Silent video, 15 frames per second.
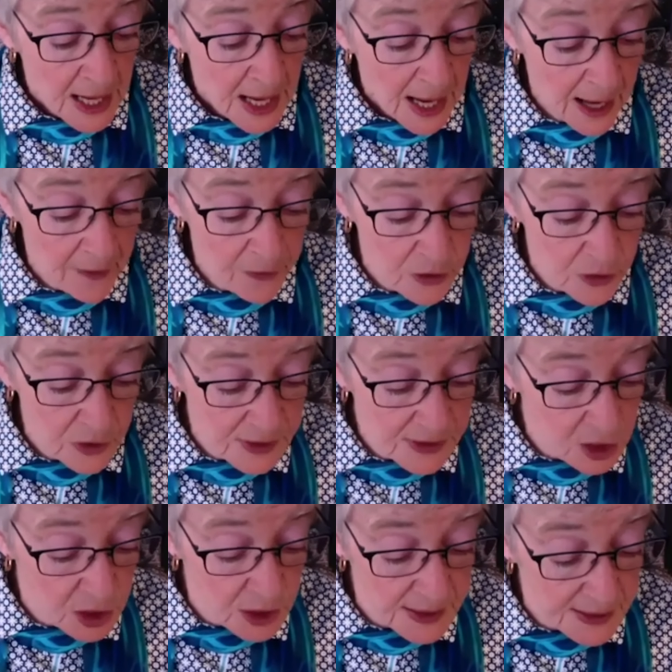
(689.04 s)
Others,
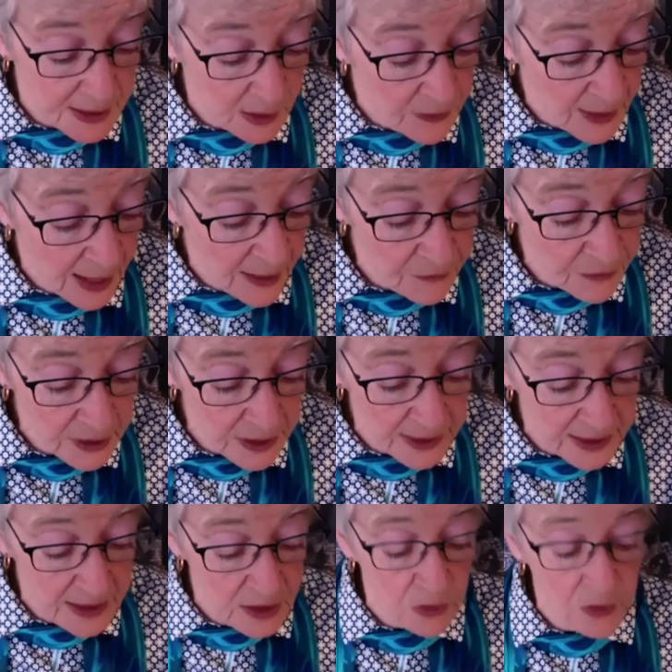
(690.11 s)
such as South Africa and
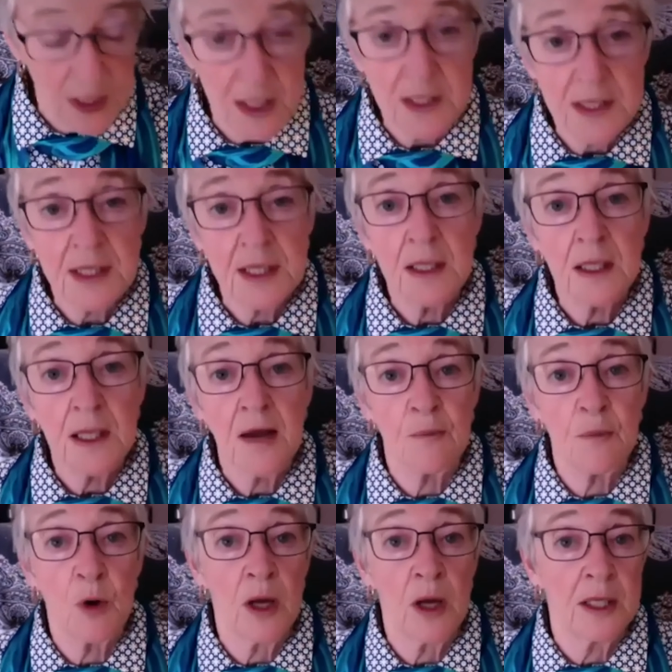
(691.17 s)
Indonesia, have
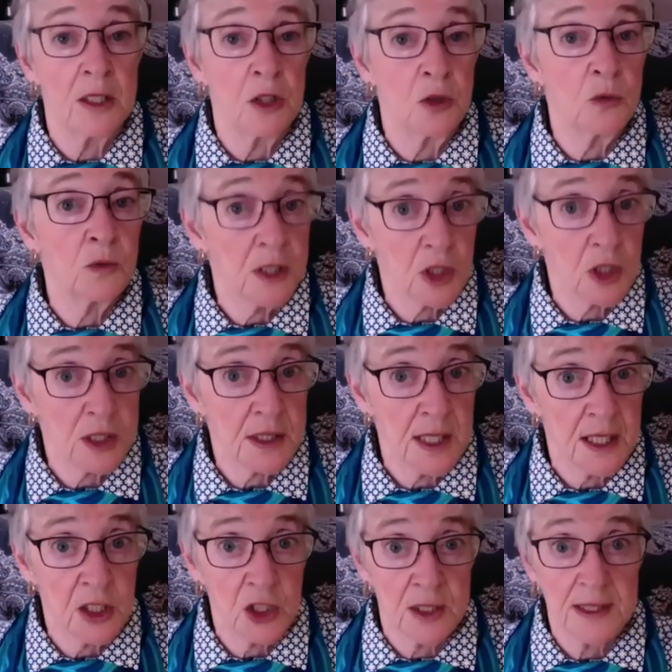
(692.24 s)
brought in new
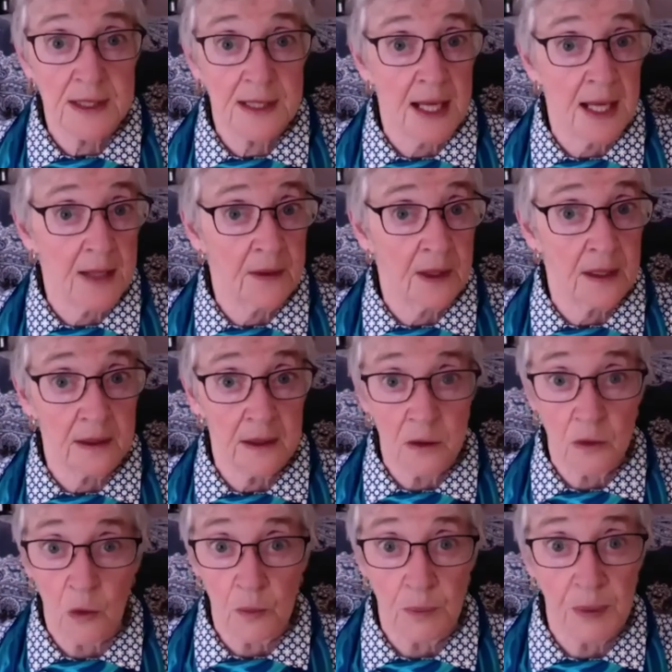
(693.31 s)
legislation saying that you
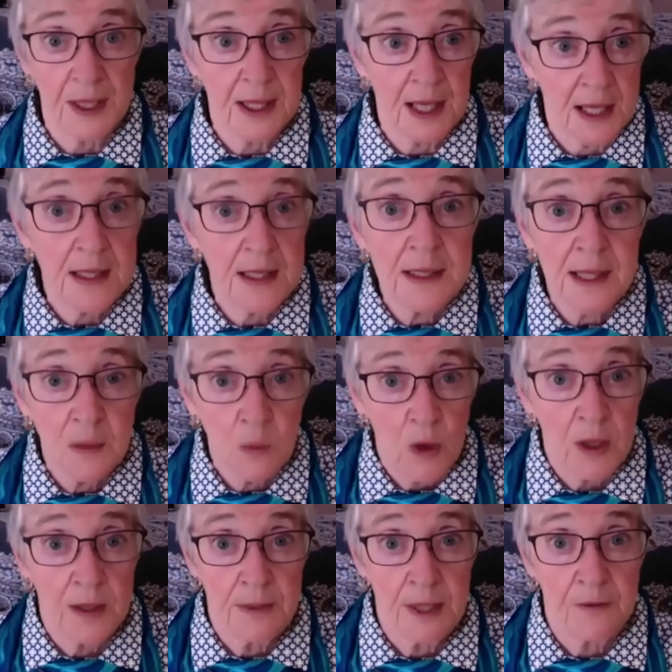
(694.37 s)
know because they want to
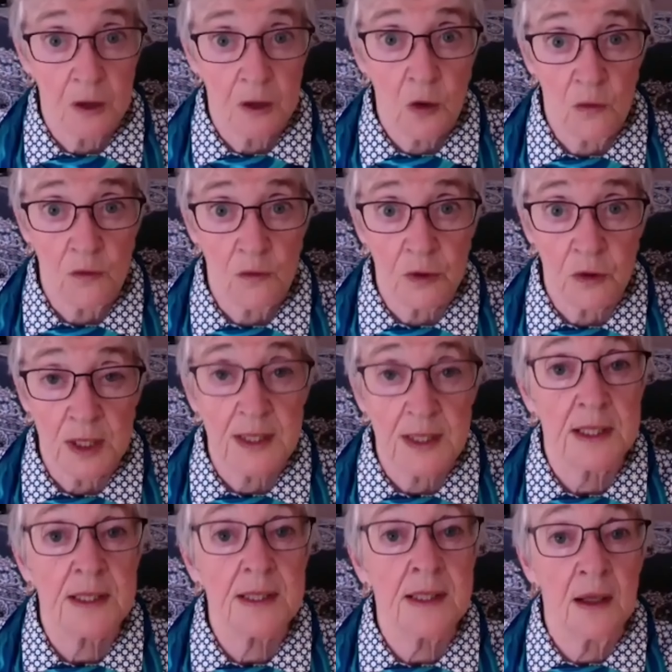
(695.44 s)
meet the COVID
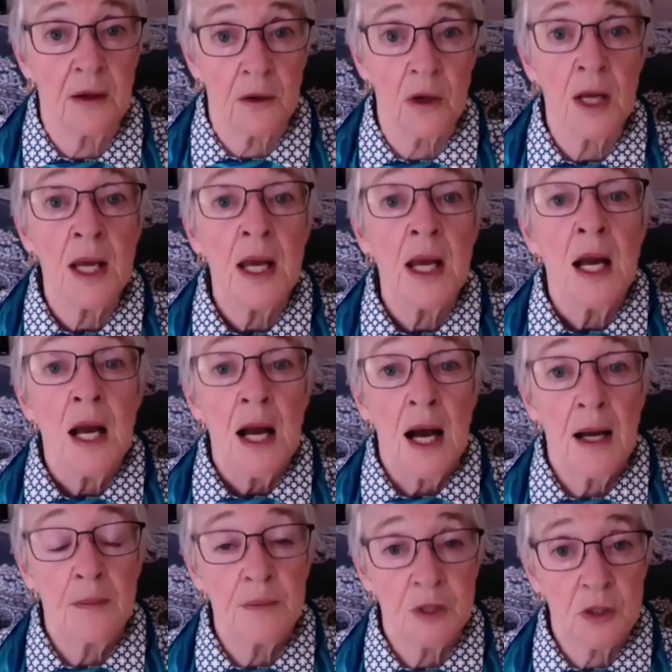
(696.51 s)
crisis, they're
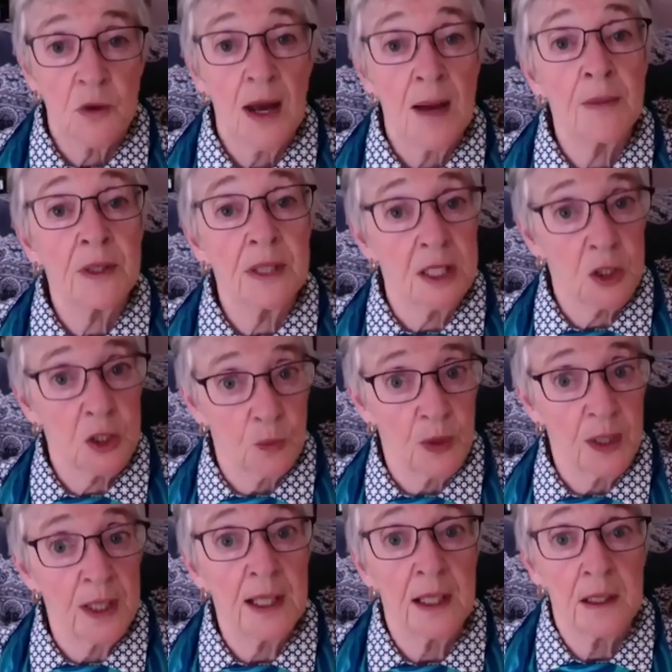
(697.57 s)
um, scrambling to
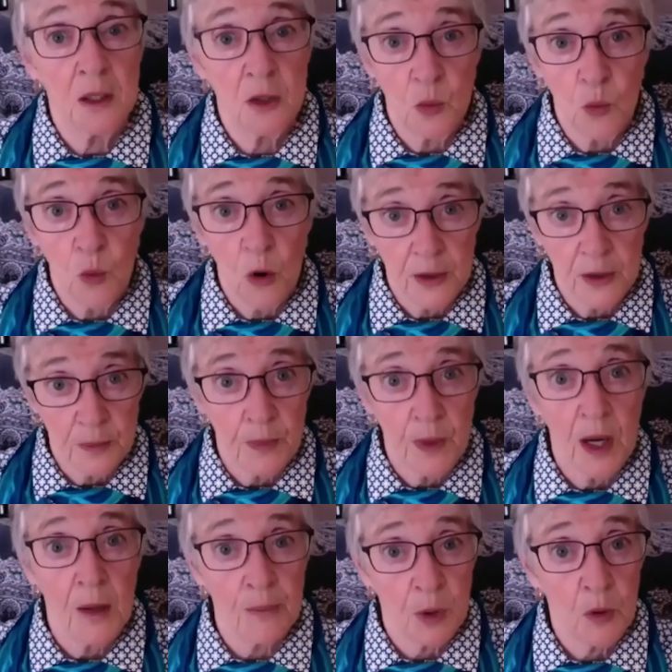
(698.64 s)
bring in new water
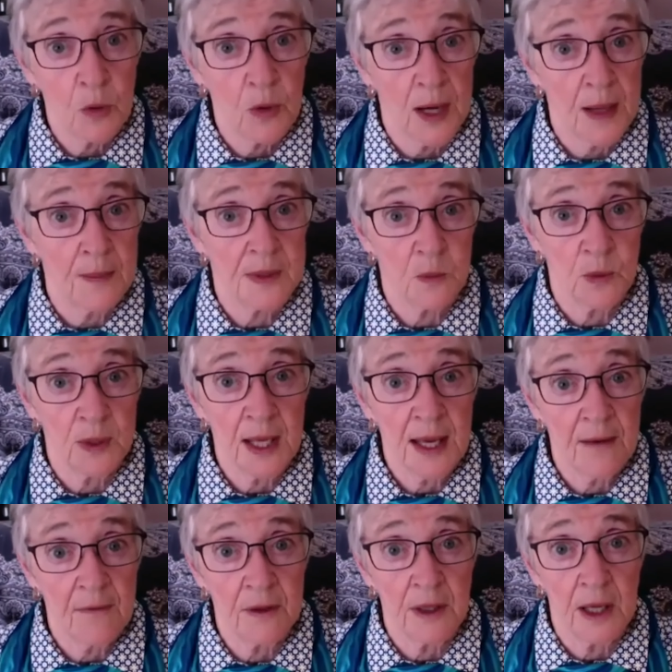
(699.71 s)
uh, programs, and we
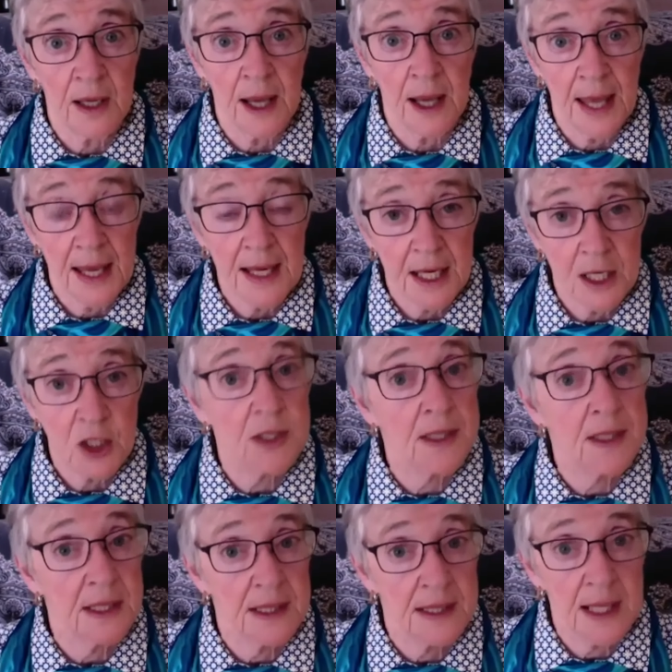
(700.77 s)
have uh, aid
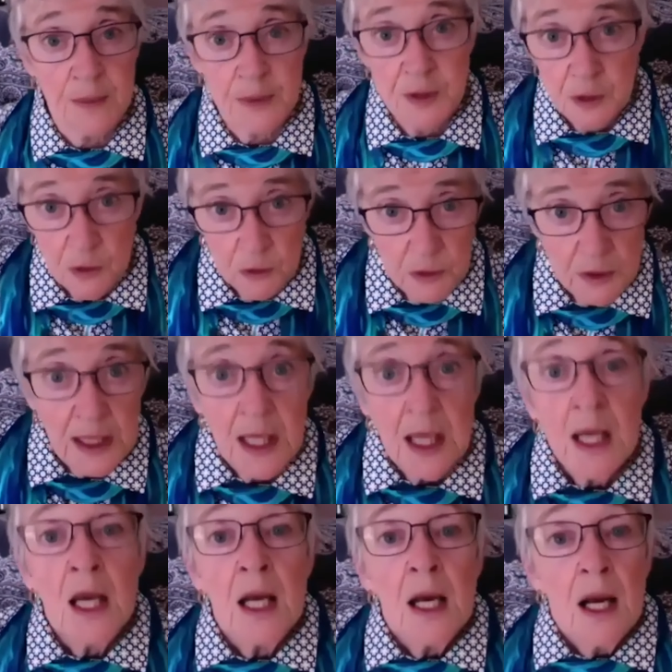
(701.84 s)
agencies absolutely
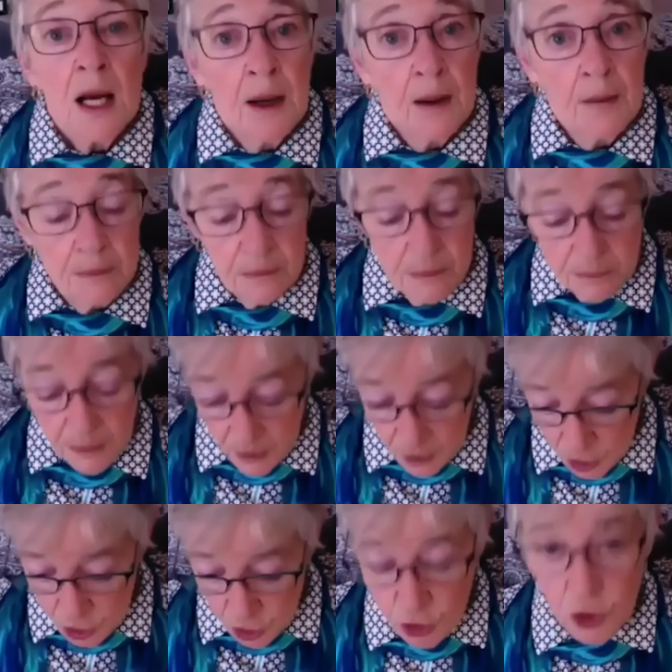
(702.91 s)
um,
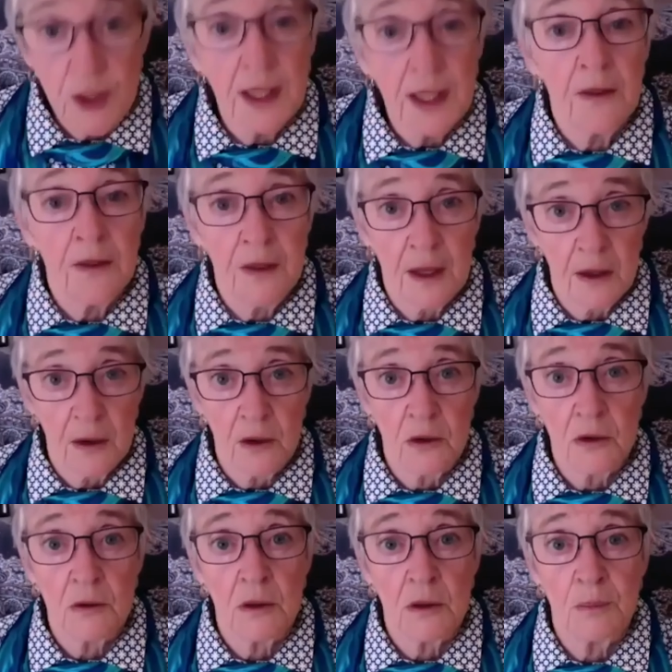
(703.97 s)
turning
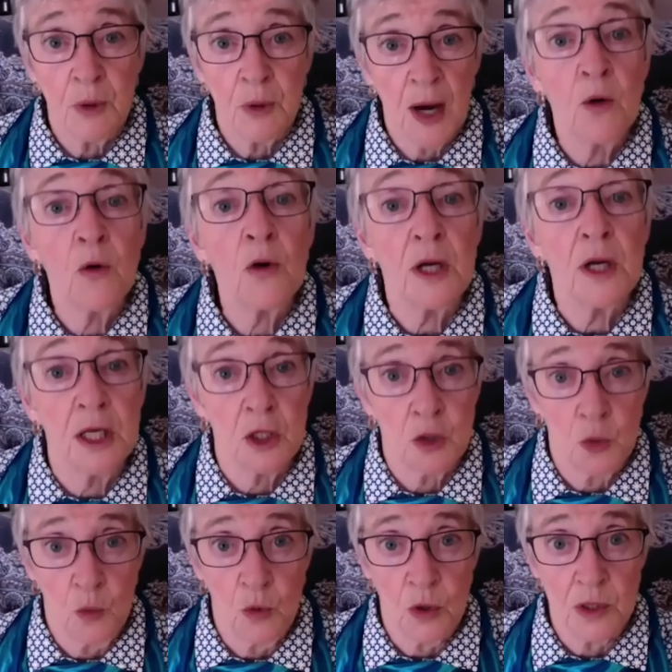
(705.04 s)
their priority
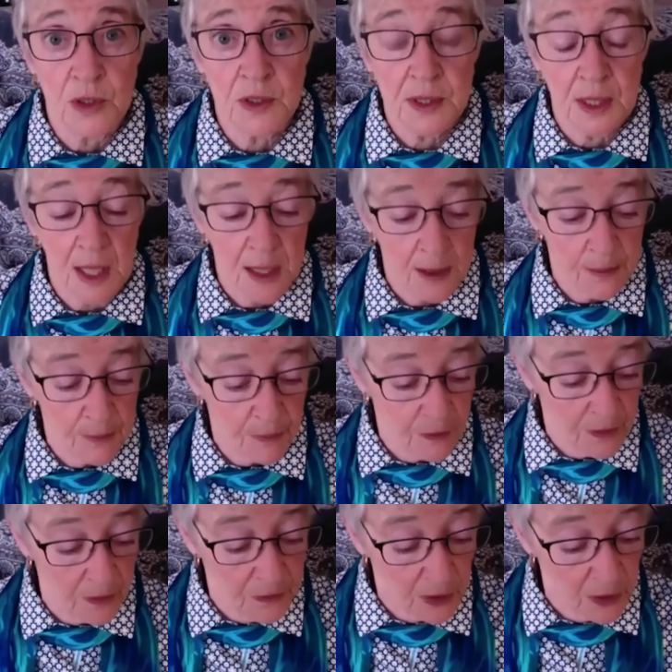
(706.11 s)
towards um,
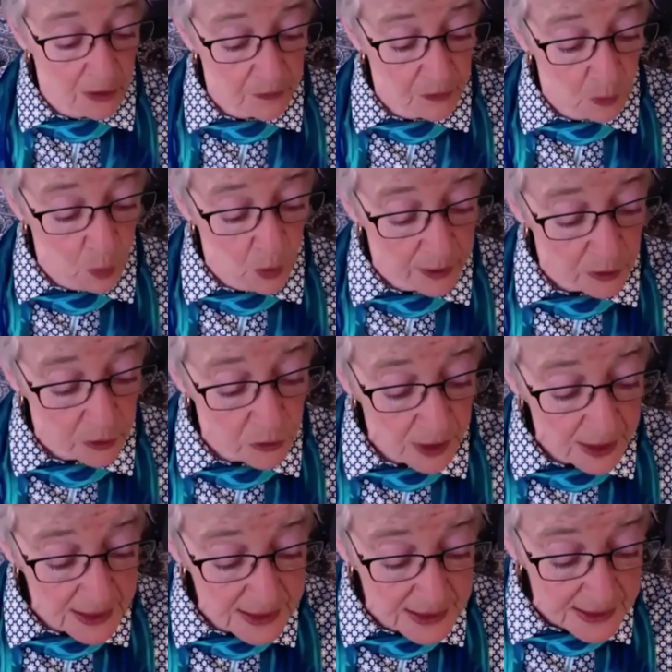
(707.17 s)
the, the water
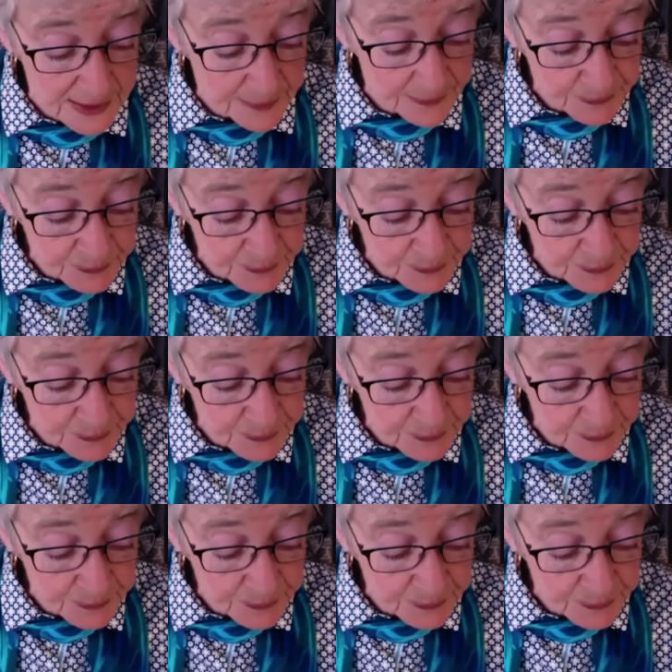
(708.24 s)
crisis.